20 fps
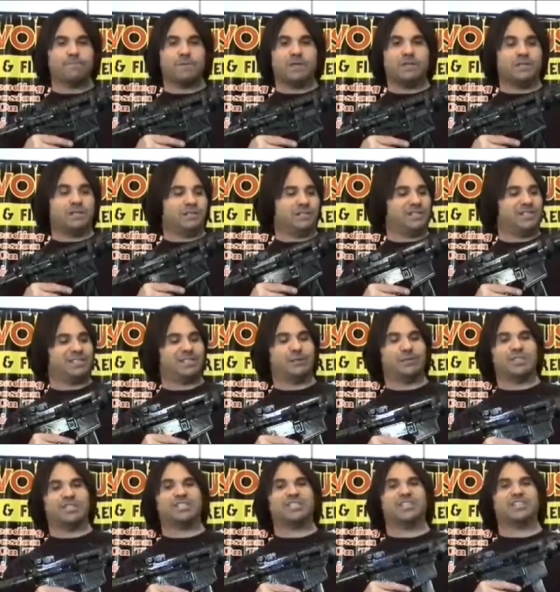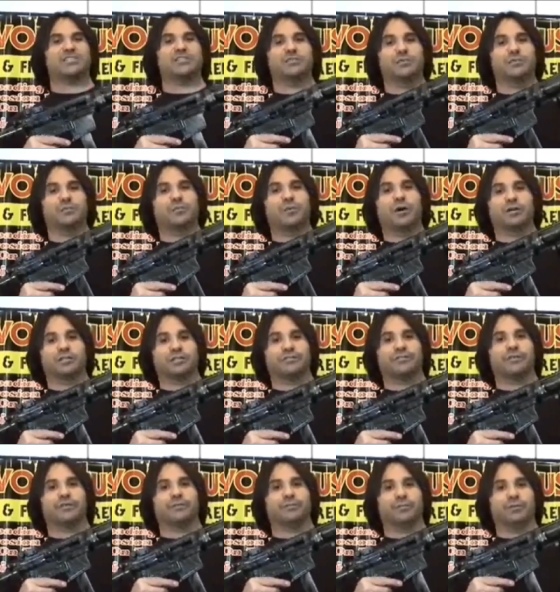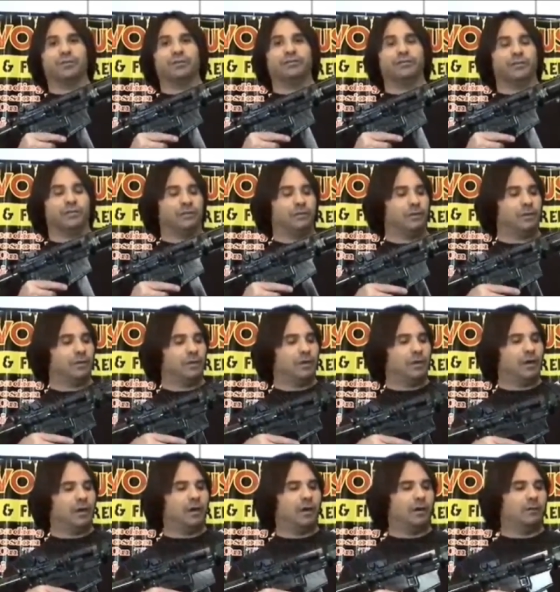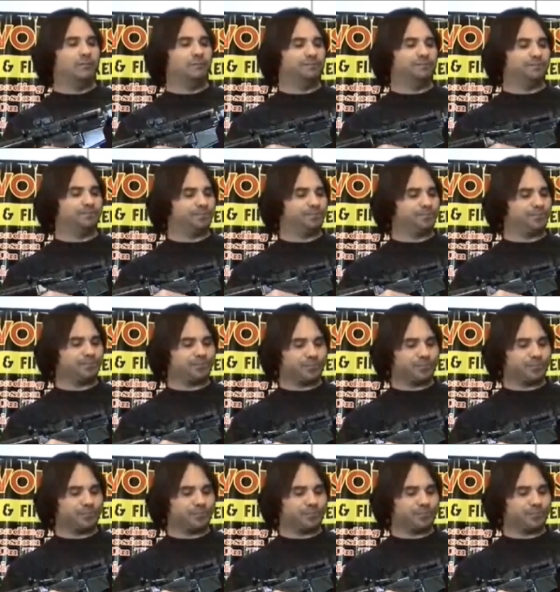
This thing is $600 if you can believe it. And